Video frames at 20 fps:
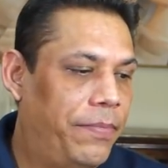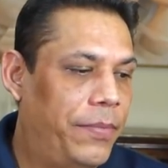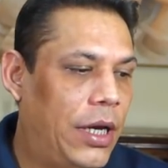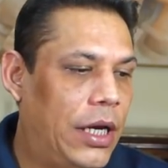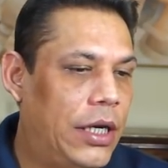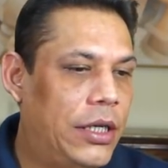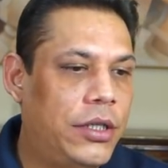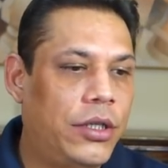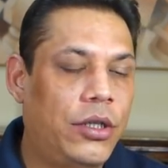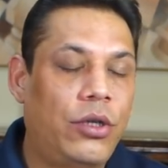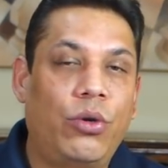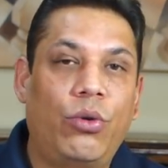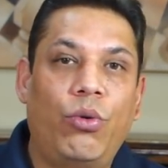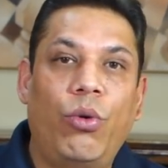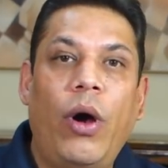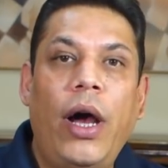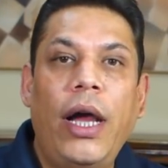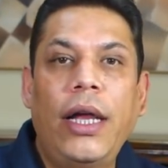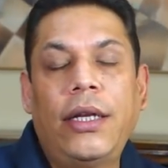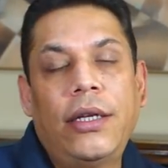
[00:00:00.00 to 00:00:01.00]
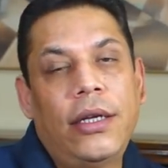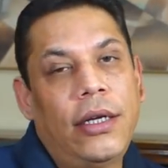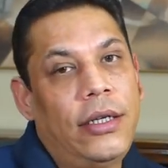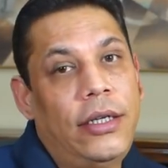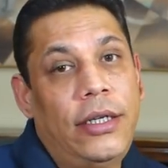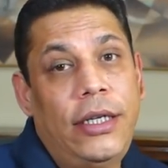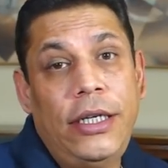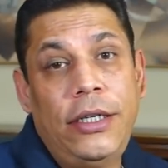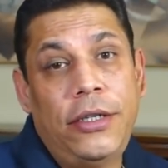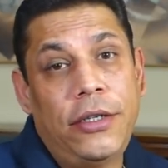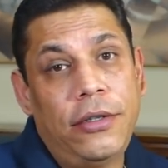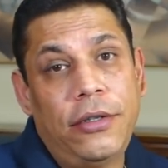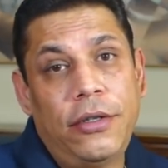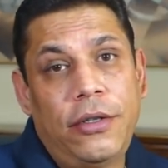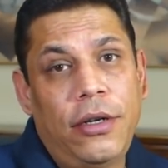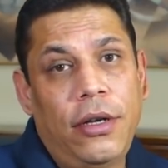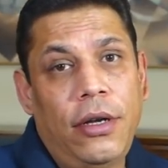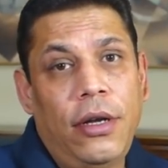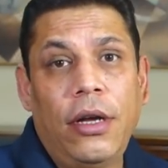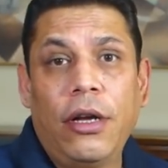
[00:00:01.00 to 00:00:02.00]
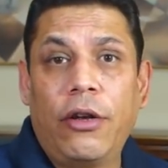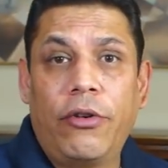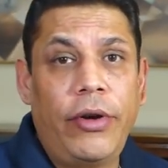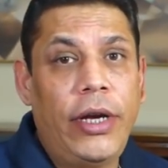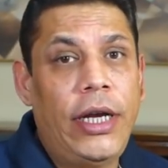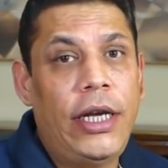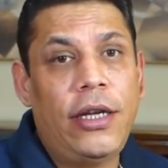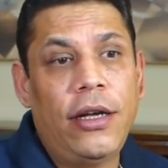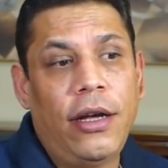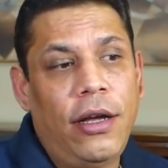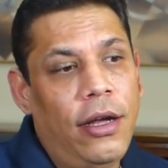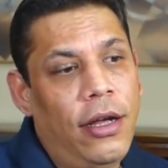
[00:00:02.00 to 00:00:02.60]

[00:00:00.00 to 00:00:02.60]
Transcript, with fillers: It's quite a decent Creed,